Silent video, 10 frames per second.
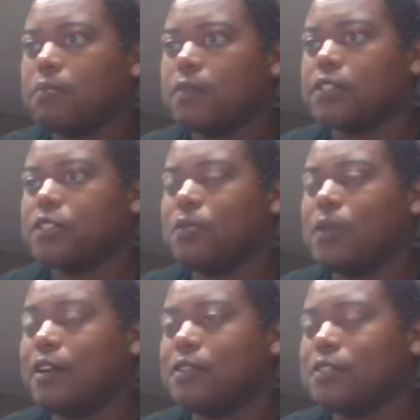Actually,
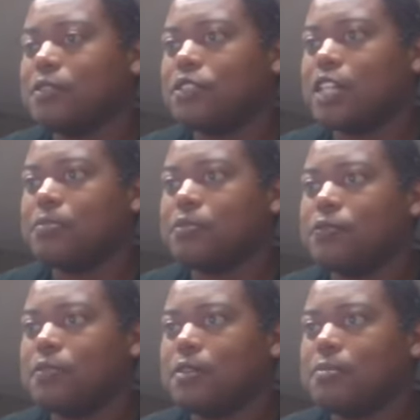while is in chapter
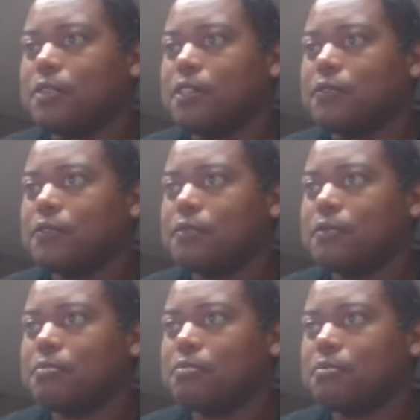4, I believe,
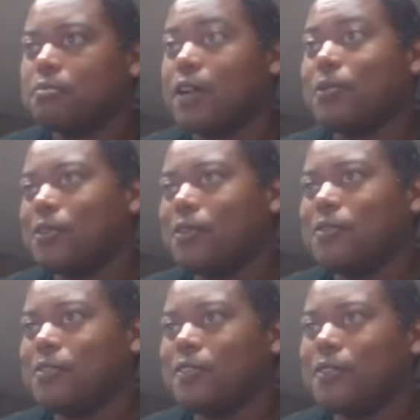but we'll
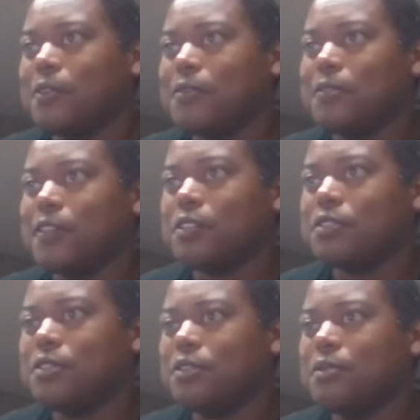go over that
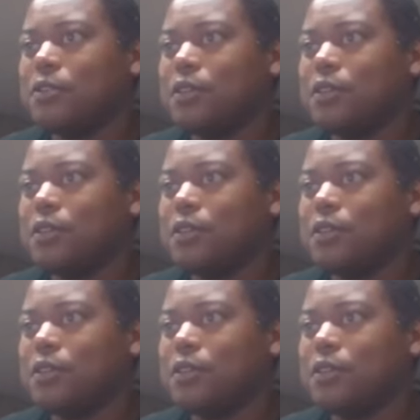too.